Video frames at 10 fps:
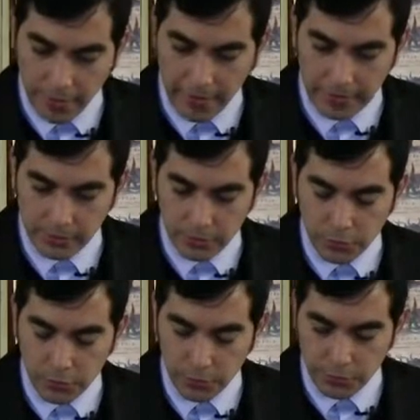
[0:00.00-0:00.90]
that as the
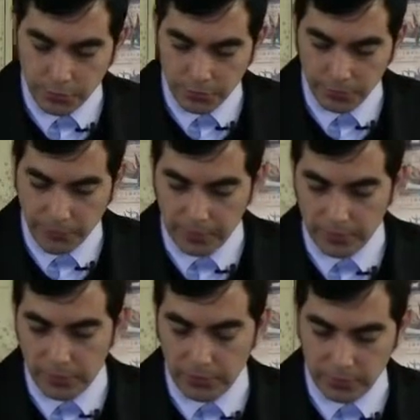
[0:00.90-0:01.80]
Jews
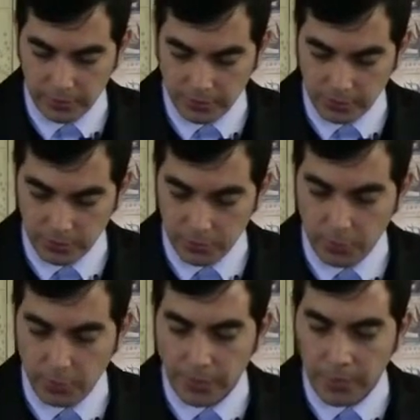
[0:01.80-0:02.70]
crucified Jesus,
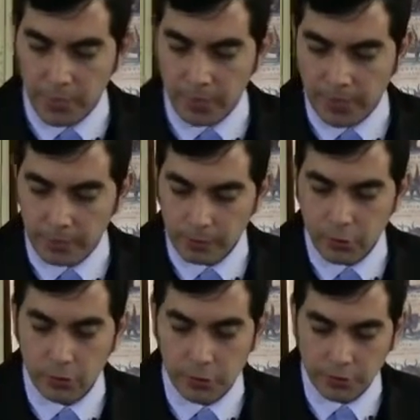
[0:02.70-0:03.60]
so the
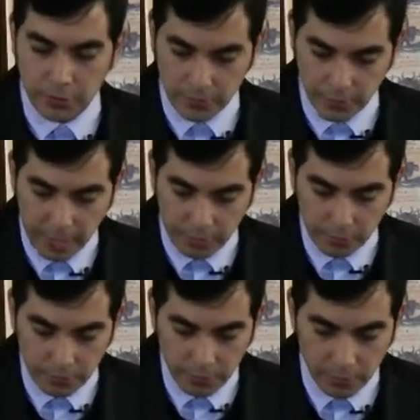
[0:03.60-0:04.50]
nominal churches
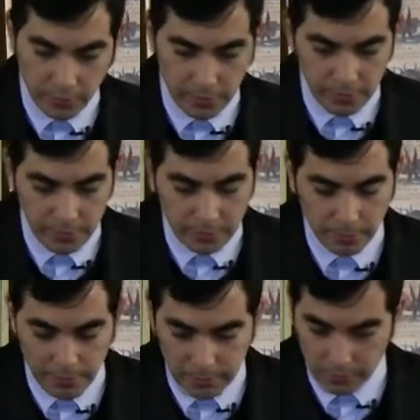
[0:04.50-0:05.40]
had crucified
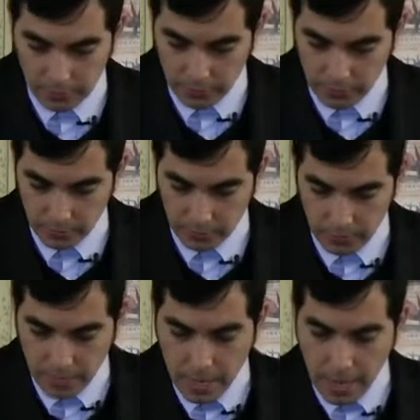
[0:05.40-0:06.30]
his messages,
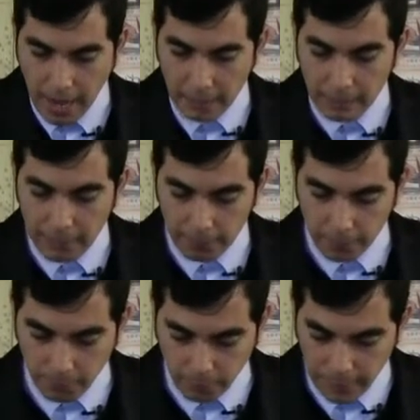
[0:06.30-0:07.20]
and
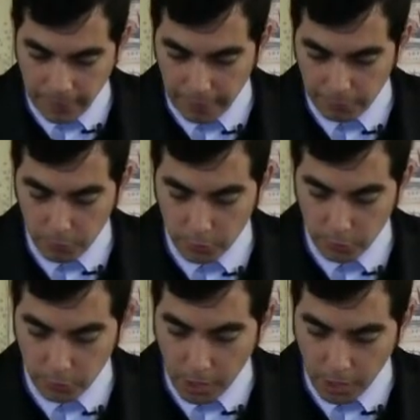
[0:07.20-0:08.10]
therefore they have
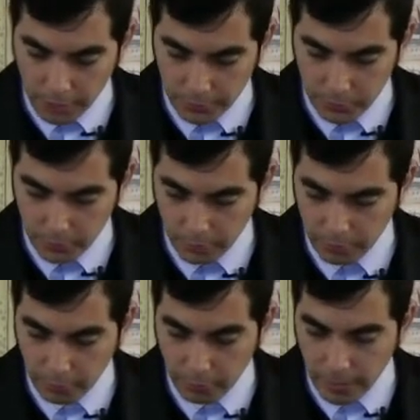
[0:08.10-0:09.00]
no knowledge
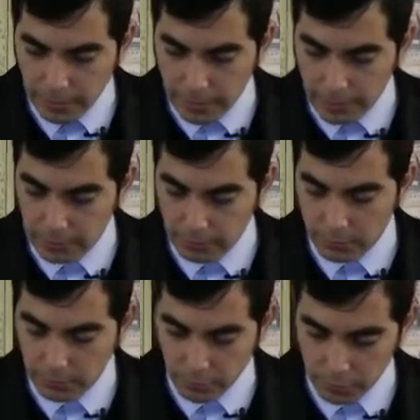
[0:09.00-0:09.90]
of the way
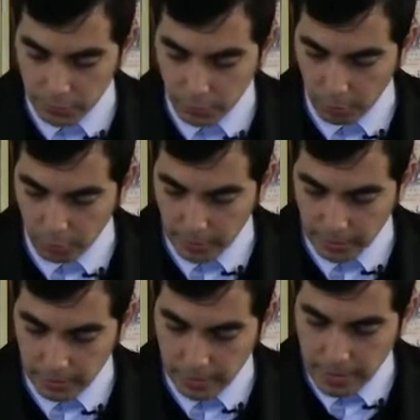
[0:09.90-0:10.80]
into the most
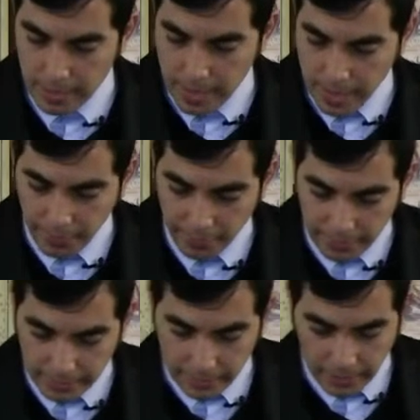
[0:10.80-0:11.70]
holy and
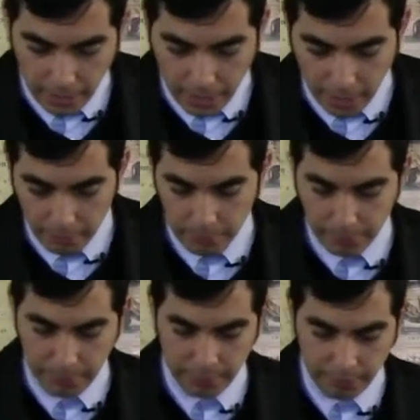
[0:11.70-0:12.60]
they cannot be
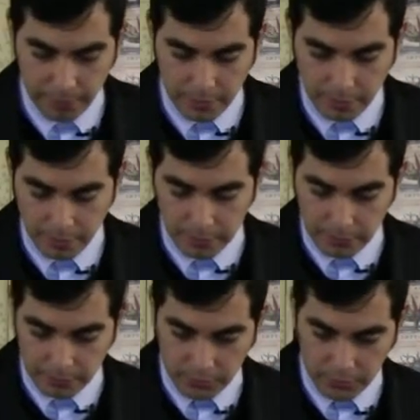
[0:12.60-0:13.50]
benefited by
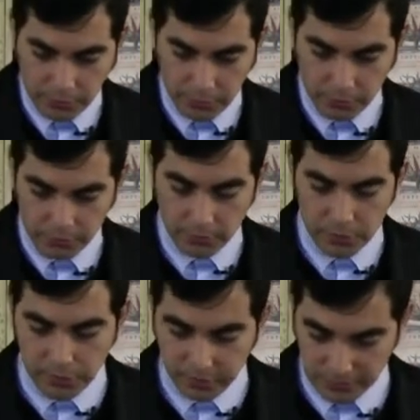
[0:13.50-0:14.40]
the intercession of
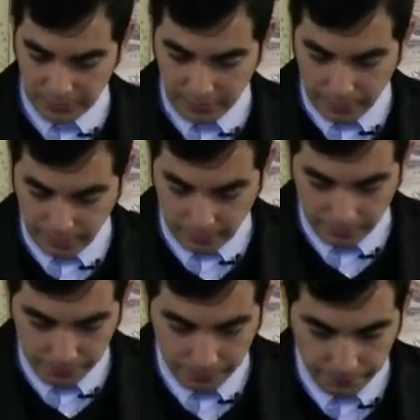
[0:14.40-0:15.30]
Jesus there.